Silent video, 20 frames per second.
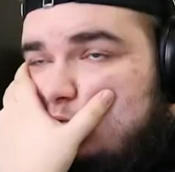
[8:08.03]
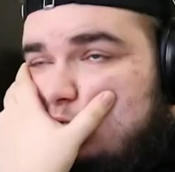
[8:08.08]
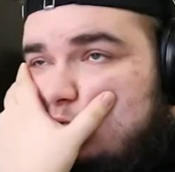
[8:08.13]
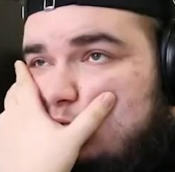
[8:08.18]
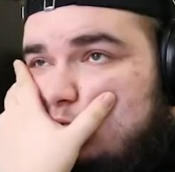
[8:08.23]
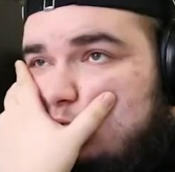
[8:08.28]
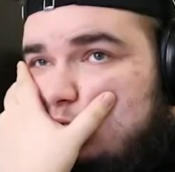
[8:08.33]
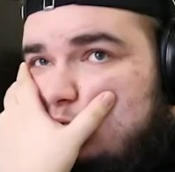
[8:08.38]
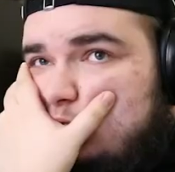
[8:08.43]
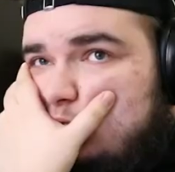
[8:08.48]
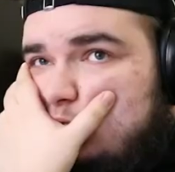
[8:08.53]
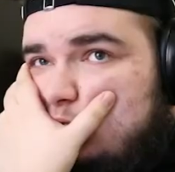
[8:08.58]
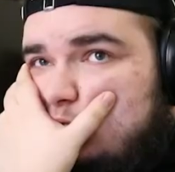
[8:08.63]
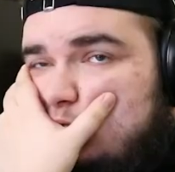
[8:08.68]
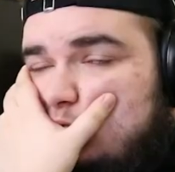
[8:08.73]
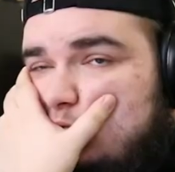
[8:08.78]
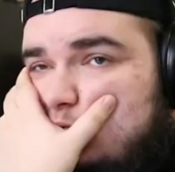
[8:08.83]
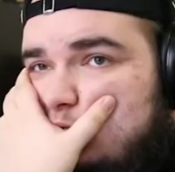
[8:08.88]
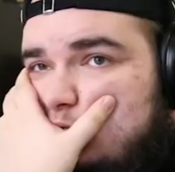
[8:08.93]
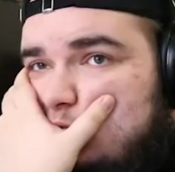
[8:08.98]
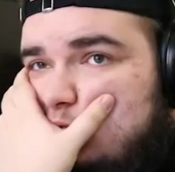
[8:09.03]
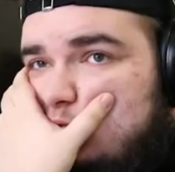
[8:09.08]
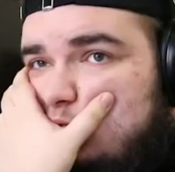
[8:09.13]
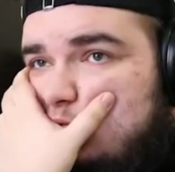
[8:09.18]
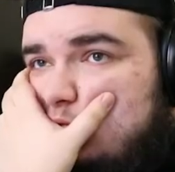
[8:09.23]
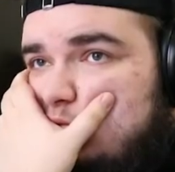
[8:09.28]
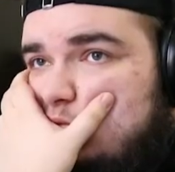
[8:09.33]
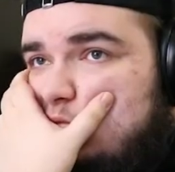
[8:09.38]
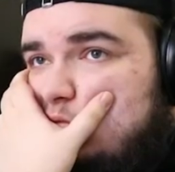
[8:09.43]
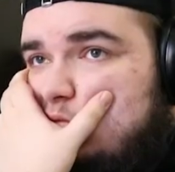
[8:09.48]

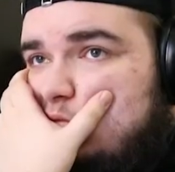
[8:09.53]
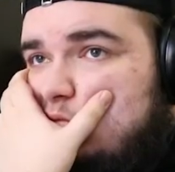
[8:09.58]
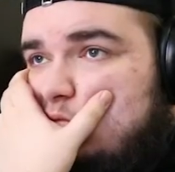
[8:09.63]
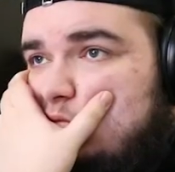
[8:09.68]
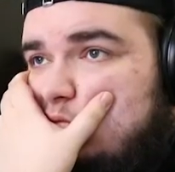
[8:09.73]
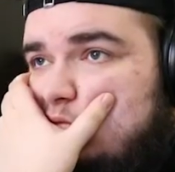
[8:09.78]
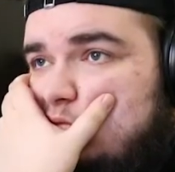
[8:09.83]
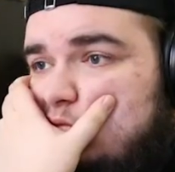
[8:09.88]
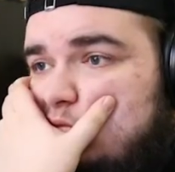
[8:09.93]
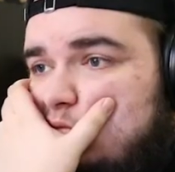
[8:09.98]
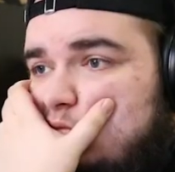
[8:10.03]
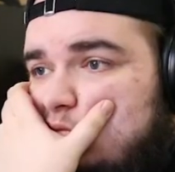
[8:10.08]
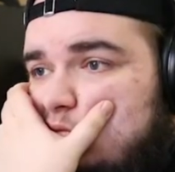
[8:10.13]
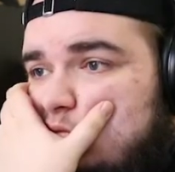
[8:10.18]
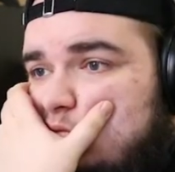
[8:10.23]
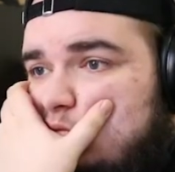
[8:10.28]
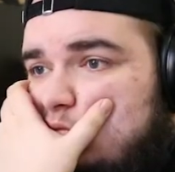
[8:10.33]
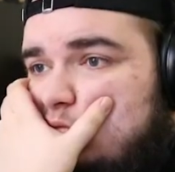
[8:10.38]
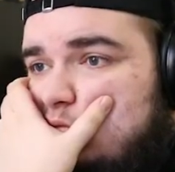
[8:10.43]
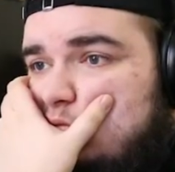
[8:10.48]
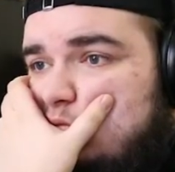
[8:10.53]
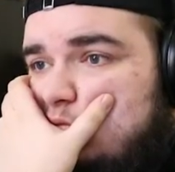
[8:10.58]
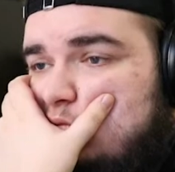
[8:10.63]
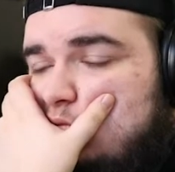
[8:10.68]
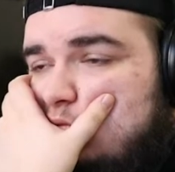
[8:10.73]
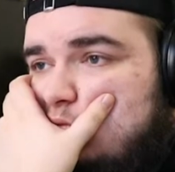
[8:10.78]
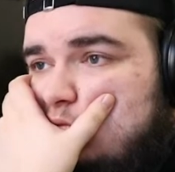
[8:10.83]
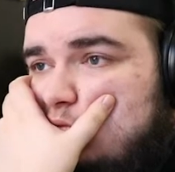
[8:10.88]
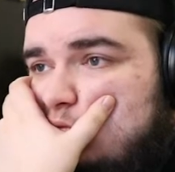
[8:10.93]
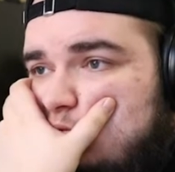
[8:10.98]

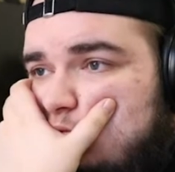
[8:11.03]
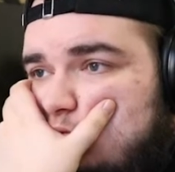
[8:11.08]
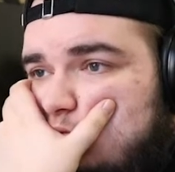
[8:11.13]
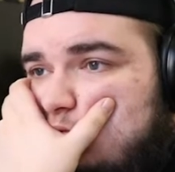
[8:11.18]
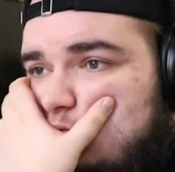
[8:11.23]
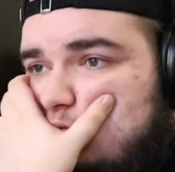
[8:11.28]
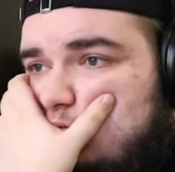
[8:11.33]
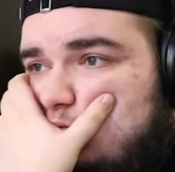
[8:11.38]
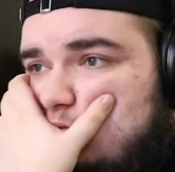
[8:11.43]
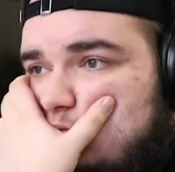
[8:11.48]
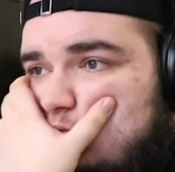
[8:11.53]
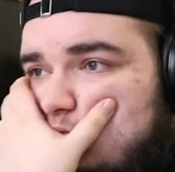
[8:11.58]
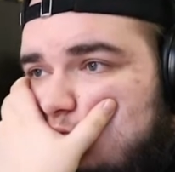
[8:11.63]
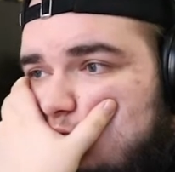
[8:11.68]
This person isn't speaking.